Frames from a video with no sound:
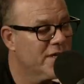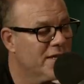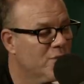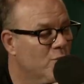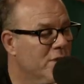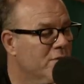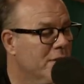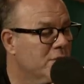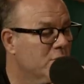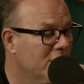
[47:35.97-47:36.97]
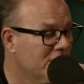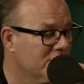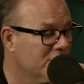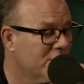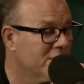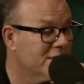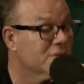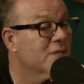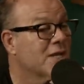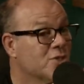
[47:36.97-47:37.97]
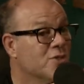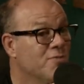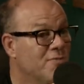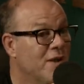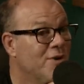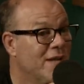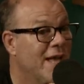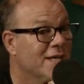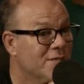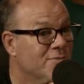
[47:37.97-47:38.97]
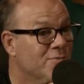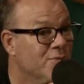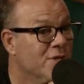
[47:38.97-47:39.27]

And the one that my daughter started is actually the very active,